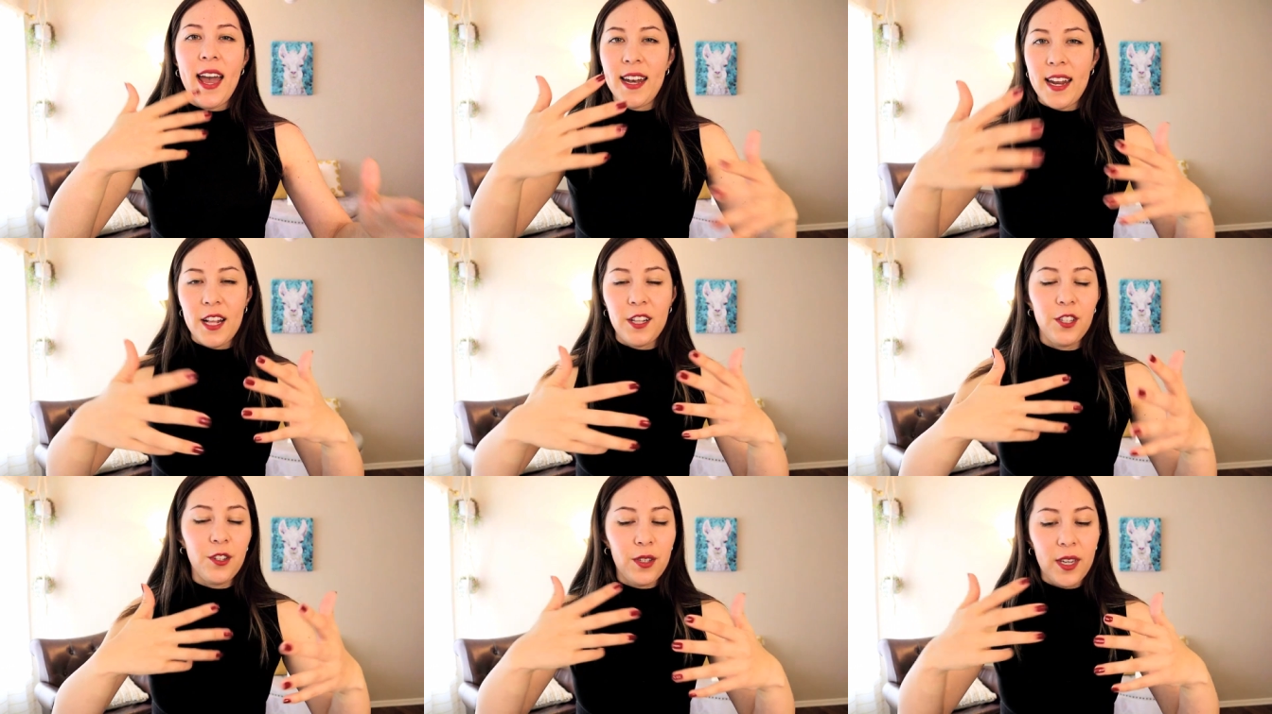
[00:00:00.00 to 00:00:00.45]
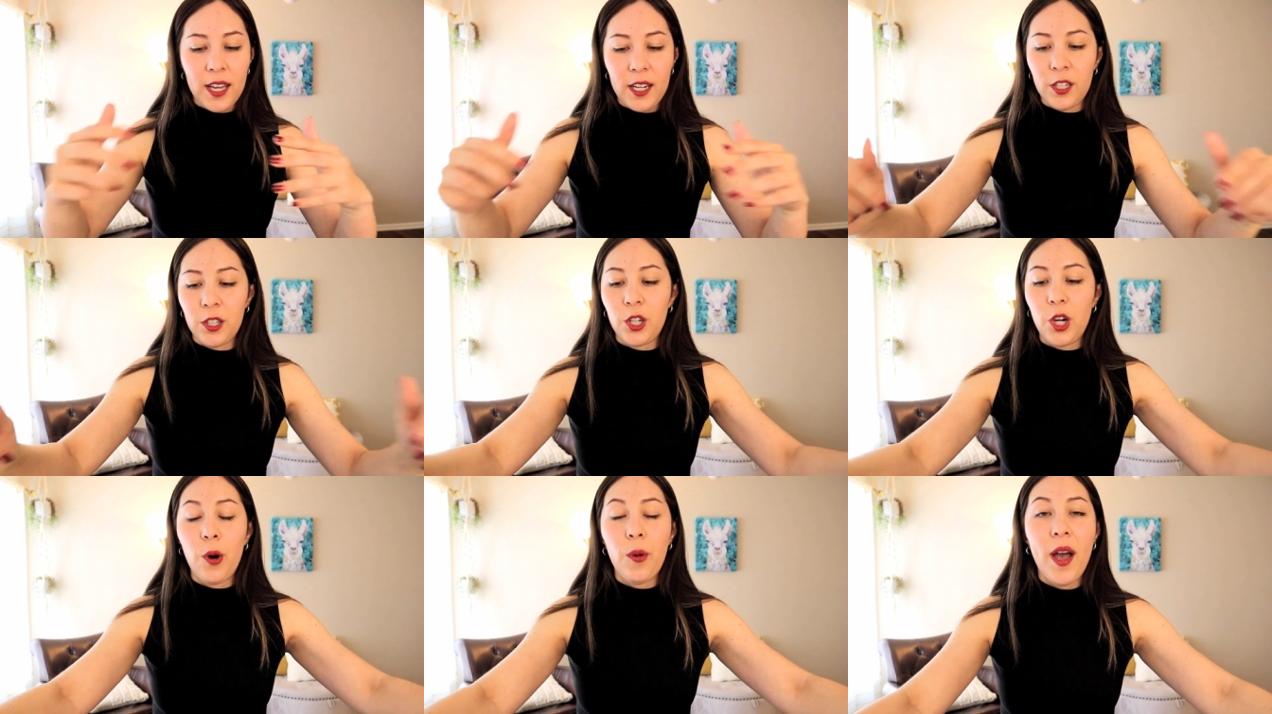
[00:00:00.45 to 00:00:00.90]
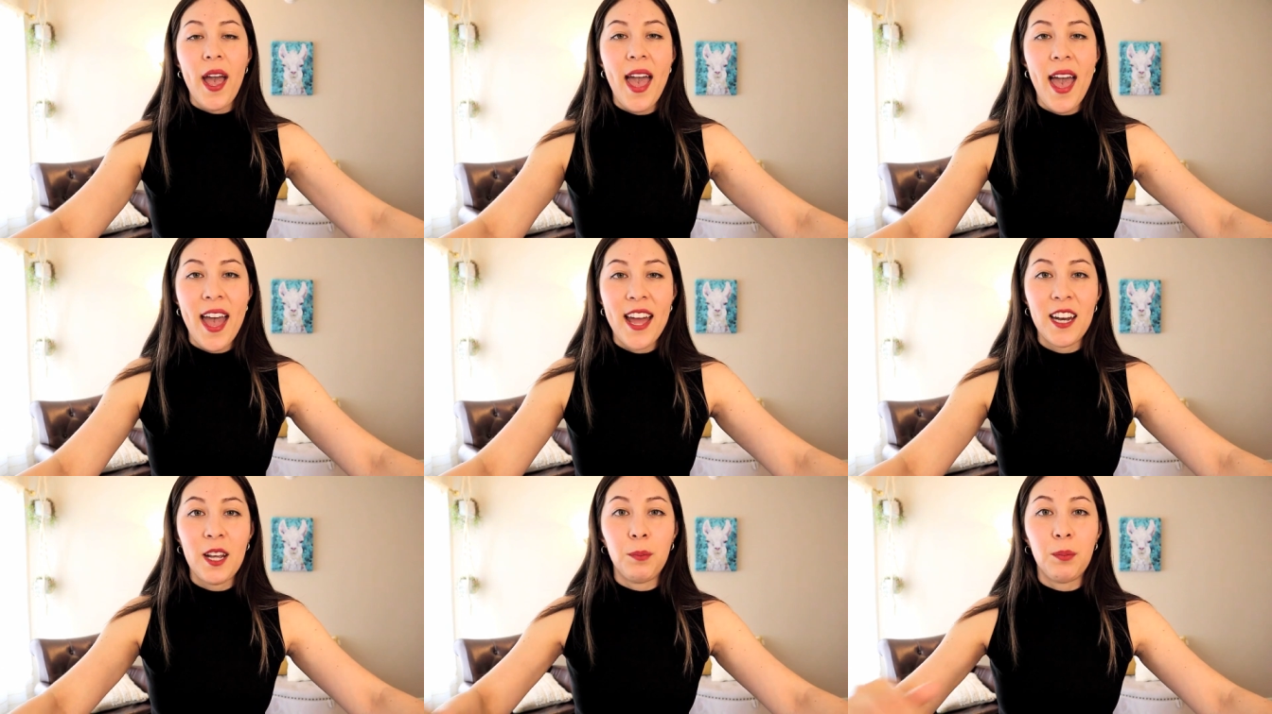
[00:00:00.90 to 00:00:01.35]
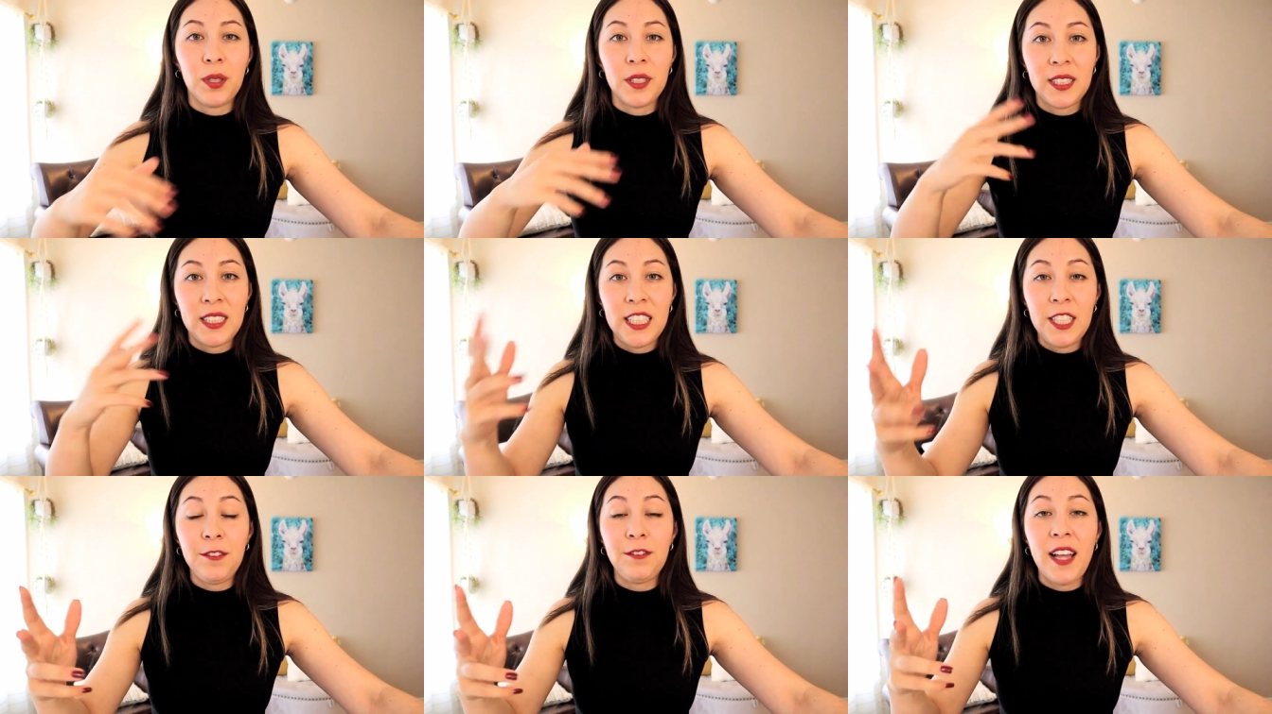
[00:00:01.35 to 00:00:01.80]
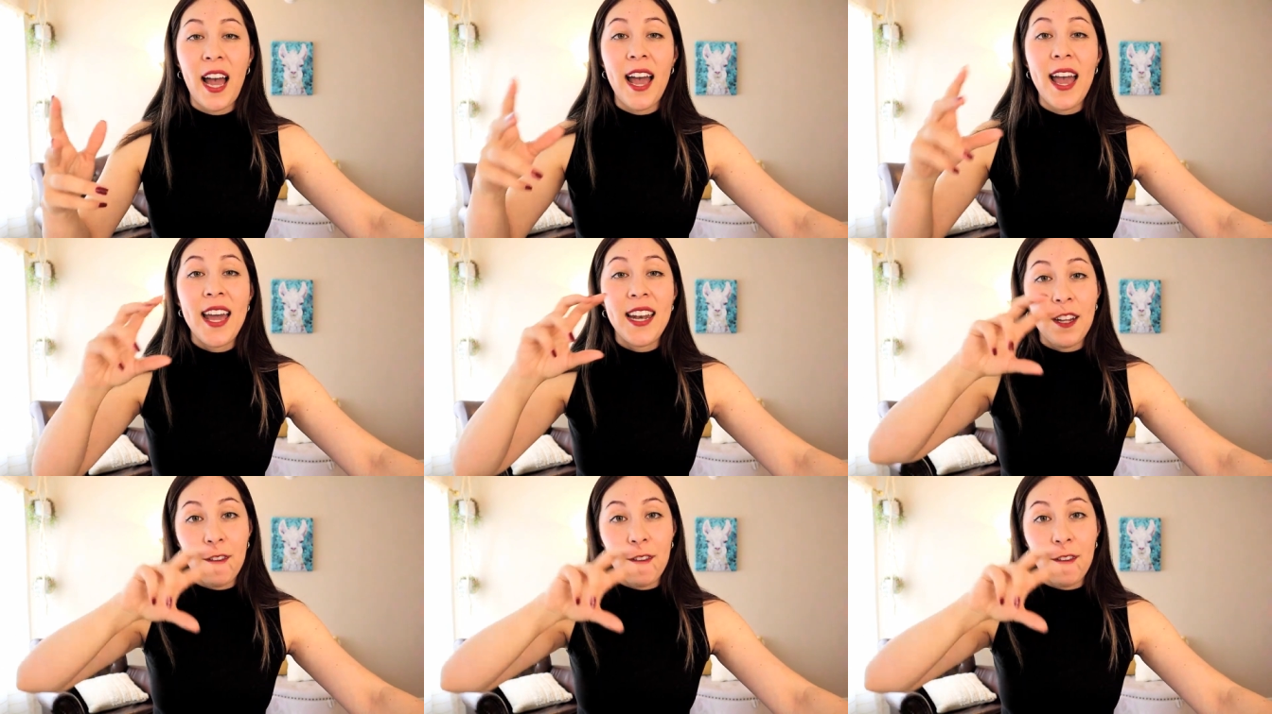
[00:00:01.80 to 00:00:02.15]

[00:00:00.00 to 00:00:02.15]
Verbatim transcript: And then you can go ahead and perceive that.